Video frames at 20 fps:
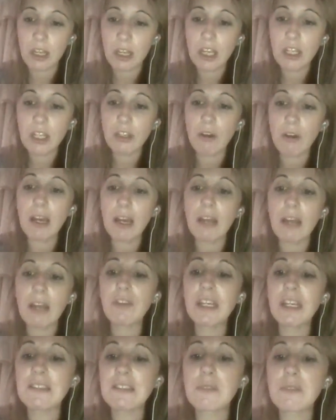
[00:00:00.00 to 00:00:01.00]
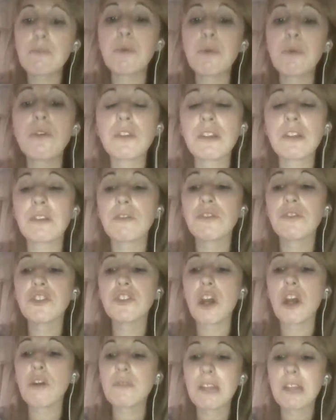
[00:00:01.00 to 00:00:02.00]
and I think it's important for
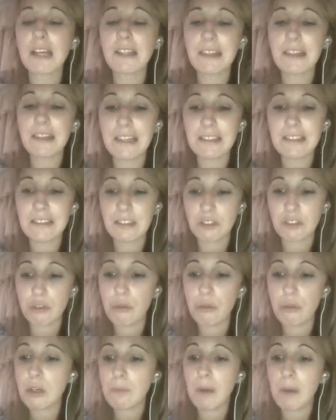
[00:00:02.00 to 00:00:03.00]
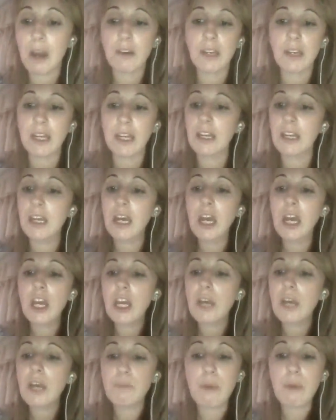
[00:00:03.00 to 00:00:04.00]
shows like this to talk about it.
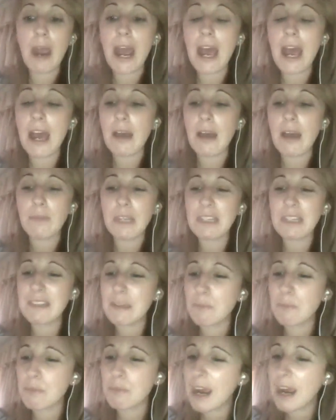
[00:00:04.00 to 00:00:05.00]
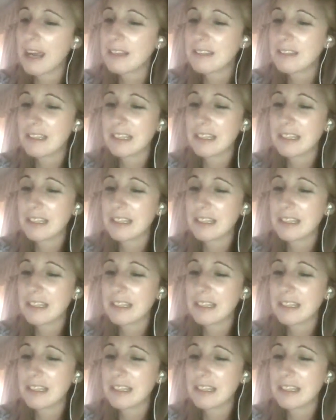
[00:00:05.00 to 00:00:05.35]
Brett, is it Brett?